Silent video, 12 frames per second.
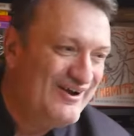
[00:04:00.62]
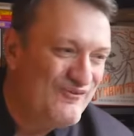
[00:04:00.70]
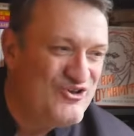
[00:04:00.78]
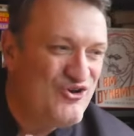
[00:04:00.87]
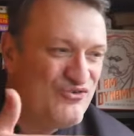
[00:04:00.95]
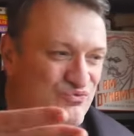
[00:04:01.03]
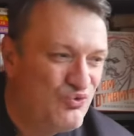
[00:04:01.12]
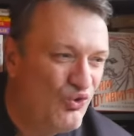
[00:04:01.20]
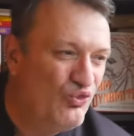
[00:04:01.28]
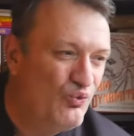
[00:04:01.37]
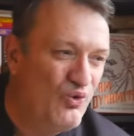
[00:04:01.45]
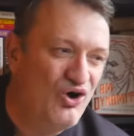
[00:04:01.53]
When you have
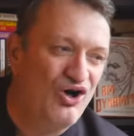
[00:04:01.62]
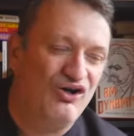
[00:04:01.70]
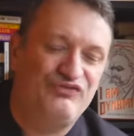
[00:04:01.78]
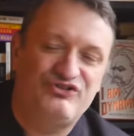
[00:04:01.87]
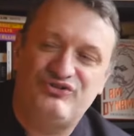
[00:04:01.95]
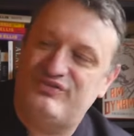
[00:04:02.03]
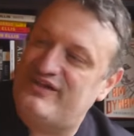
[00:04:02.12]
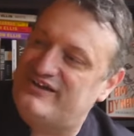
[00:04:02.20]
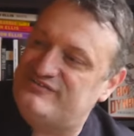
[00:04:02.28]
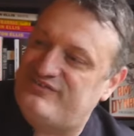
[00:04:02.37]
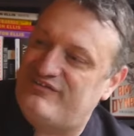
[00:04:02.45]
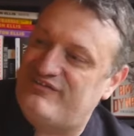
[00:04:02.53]
ruled the world for two
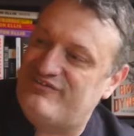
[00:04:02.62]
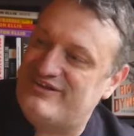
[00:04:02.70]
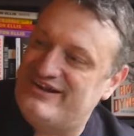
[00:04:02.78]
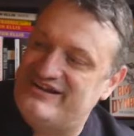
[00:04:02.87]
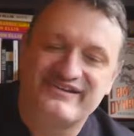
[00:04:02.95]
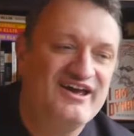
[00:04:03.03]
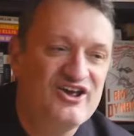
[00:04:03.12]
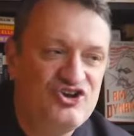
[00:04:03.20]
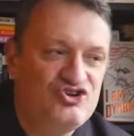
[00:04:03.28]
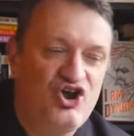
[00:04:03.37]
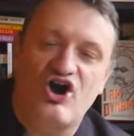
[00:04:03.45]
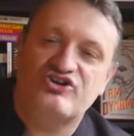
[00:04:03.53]
thousand five hundred years,
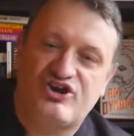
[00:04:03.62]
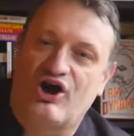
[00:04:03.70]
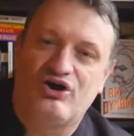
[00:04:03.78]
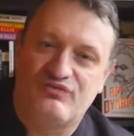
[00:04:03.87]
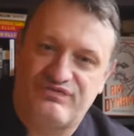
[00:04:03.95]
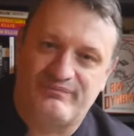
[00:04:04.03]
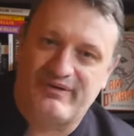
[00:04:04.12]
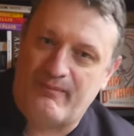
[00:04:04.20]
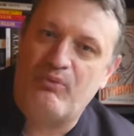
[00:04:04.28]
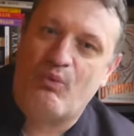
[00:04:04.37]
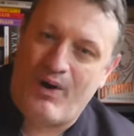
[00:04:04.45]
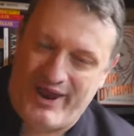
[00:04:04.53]
you don't go from
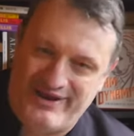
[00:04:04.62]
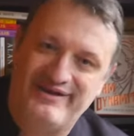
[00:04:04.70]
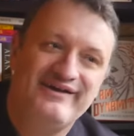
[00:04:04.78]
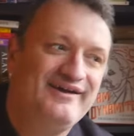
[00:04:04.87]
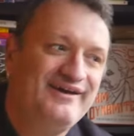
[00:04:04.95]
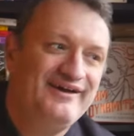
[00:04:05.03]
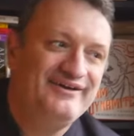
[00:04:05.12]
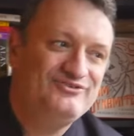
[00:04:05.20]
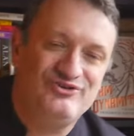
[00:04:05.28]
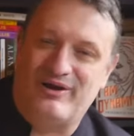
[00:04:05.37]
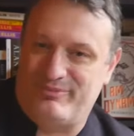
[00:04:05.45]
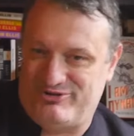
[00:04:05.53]
number one
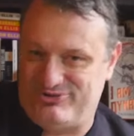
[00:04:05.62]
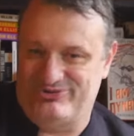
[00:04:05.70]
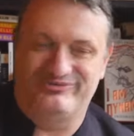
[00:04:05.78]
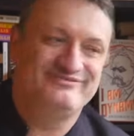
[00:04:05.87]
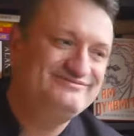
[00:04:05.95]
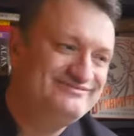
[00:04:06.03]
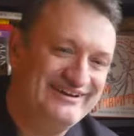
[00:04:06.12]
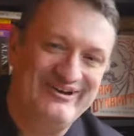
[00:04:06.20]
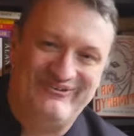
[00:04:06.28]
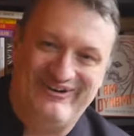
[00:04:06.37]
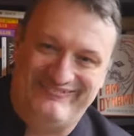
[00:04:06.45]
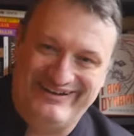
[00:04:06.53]
to number two. You
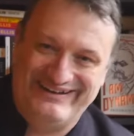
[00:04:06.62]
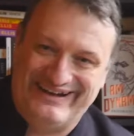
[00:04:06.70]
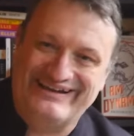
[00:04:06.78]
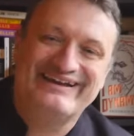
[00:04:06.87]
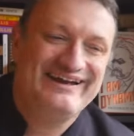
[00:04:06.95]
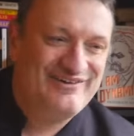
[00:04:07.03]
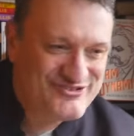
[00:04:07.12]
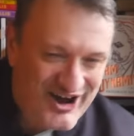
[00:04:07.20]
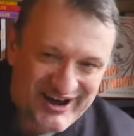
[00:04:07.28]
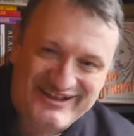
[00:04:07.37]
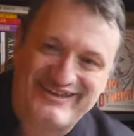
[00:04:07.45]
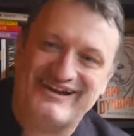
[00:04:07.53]
know what I mean? Like, if
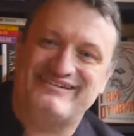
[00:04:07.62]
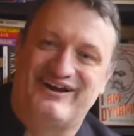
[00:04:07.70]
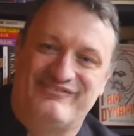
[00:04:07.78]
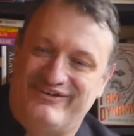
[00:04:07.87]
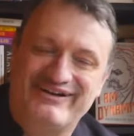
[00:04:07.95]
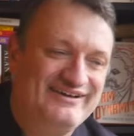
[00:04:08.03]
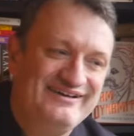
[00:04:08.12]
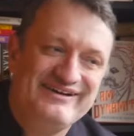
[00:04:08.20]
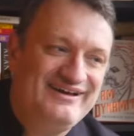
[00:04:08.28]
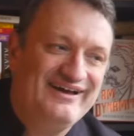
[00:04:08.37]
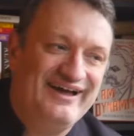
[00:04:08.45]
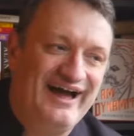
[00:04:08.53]
China takes over,
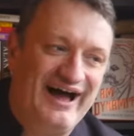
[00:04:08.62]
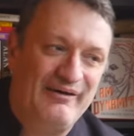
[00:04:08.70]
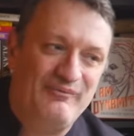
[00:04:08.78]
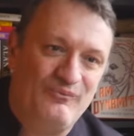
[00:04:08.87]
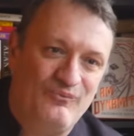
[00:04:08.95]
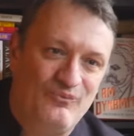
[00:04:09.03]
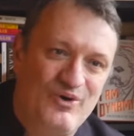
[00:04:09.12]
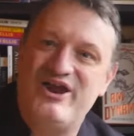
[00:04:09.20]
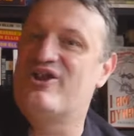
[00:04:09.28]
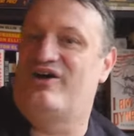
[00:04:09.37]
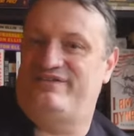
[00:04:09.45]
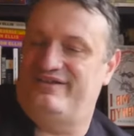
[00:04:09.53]
uh,
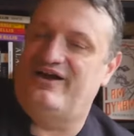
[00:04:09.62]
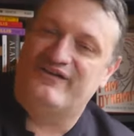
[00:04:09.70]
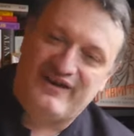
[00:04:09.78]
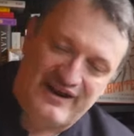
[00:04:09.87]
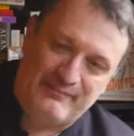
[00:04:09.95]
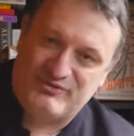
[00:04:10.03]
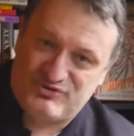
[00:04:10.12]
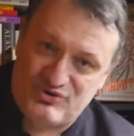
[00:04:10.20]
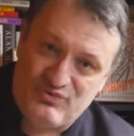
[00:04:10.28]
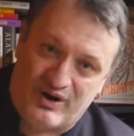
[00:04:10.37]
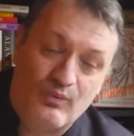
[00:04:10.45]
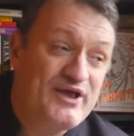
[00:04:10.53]
we're not on the number
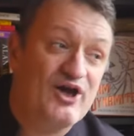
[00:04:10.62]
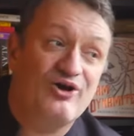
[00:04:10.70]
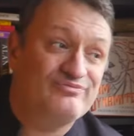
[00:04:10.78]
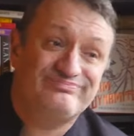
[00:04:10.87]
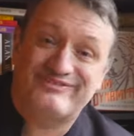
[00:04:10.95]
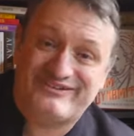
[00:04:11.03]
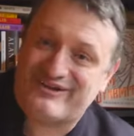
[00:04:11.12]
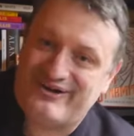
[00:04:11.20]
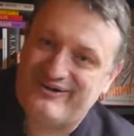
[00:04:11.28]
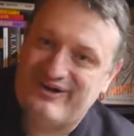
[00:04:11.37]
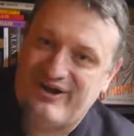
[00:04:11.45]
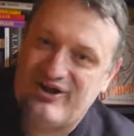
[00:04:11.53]
two rung. We go just
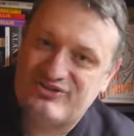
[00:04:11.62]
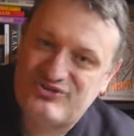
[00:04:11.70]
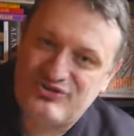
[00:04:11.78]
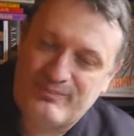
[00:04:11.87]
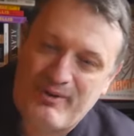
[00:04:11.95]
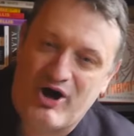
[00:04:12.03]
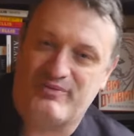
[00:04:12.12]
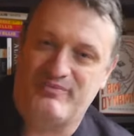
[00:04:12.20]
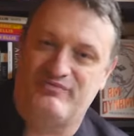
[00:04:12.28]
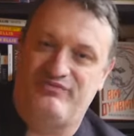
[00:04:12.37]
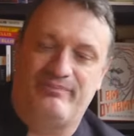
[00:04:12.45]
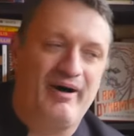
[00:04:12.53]
to the bottom
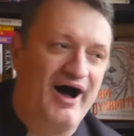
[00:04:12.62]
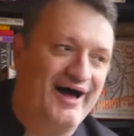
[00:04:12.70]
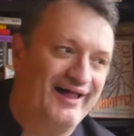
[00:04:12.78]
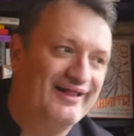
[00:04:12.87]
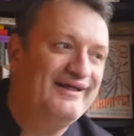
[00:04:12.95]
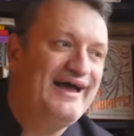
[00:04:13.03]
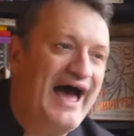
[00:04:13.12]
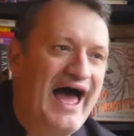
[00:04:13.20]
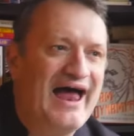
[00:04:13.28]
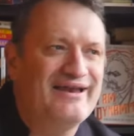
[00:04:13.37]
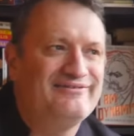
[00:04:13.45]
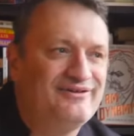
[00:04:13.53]
of the pile.
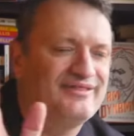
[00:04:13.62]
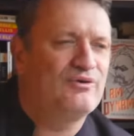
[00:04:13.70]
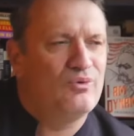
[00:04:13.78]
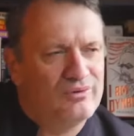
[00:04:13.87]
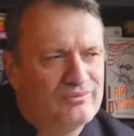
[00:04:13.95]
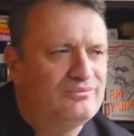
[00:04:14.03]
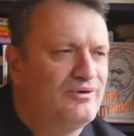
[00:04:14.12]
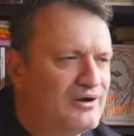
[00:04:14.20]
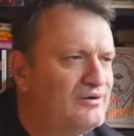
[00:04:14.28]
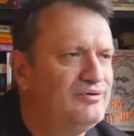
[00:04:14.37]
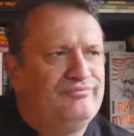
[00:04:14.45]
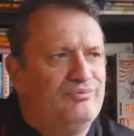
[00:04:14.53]
And you think, well,
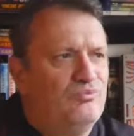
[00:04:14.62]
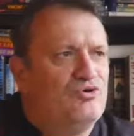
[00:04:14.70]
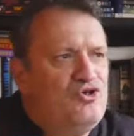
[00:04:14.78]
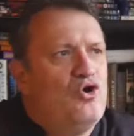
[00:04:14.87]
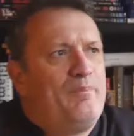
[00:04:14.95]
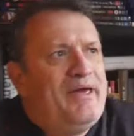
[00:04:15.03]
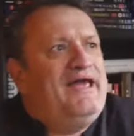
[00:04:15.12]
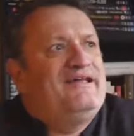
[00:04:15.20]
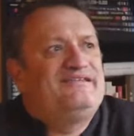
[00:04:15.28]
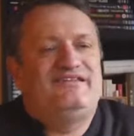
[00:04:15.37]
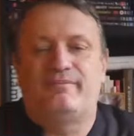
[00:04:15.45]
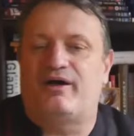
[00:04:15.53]
what could
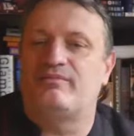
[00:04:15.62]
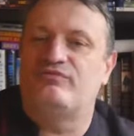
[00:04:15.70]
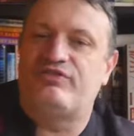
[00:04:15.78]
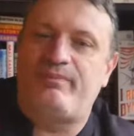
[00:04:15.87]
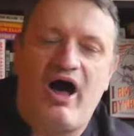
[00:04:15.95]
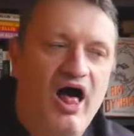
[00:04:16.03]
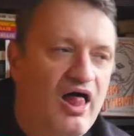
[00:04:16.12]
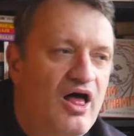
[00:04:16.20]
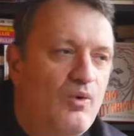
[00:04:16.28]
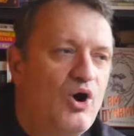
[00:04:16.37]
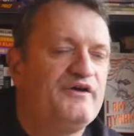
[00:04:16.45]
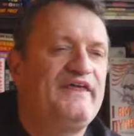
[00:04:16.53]
Europeans at the bottom of the pile,
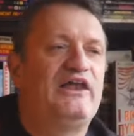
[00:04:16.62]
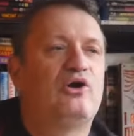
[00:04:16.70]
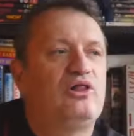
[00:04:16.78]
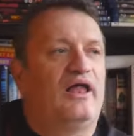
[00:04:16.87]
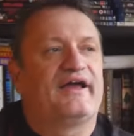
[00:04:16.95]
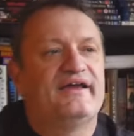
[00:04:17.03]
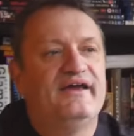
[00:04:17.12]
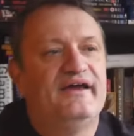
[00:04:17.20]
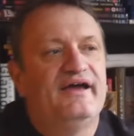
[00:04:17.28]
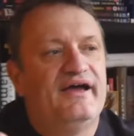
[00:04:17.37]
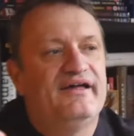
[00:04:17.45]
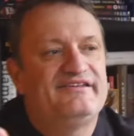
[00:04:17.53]
what could that look like?
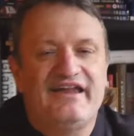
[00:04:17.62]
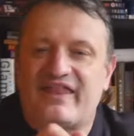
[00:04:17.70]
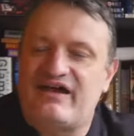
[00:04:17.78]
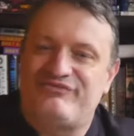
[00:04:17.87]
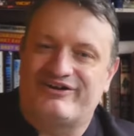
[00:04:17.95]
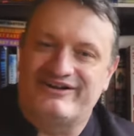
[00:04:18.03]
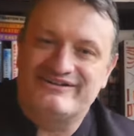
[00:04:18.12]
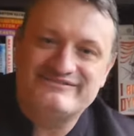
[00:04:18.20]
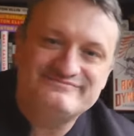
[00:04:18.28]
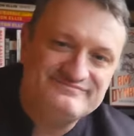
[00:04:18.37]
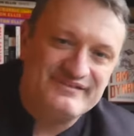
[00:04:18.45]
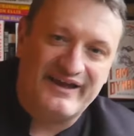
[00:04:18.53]
South Africa.
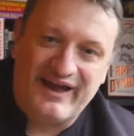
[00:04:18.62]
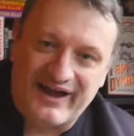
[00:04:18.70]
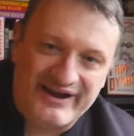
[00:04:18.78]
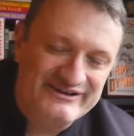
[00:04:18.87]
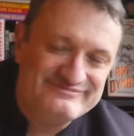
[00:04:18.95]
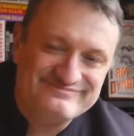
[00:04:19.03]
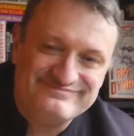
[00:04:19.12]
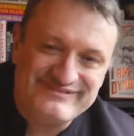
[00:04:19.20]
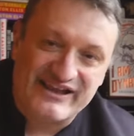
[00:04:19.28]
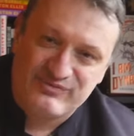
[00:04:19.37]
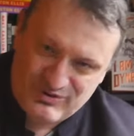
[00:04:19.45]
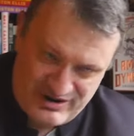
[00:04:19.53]
Okay,
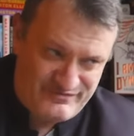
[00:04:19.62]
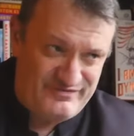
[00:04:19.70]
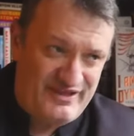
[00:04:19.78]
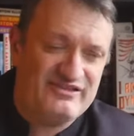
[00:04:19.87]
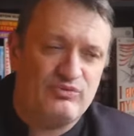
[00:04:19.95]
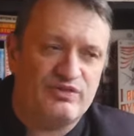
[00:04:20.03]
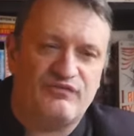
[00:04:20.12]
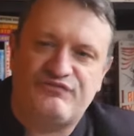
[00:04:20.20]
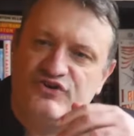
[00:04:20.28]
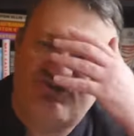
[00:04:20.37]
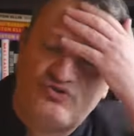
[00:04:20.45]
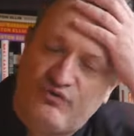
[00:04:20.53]
that's what, a, that's what the
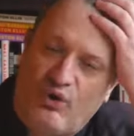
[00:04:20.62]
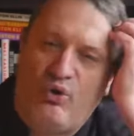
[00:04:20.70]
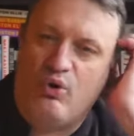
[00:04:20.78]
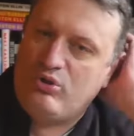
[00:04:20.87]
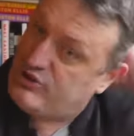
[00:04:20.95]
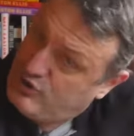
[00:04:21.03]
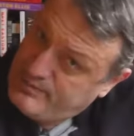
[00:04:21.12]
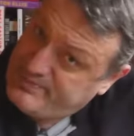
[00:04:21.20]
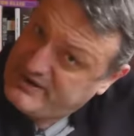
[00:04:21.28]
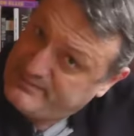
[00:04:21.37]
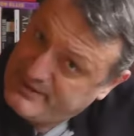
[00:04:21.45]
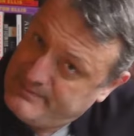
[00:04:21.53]
future of all
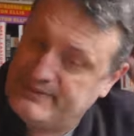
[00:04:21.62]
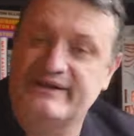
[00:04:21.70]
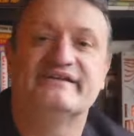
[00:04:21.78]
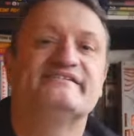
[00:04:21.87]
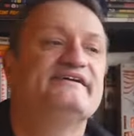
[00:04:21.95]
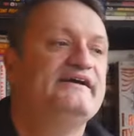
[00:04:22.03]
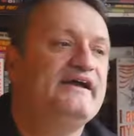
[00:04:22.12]
European people is.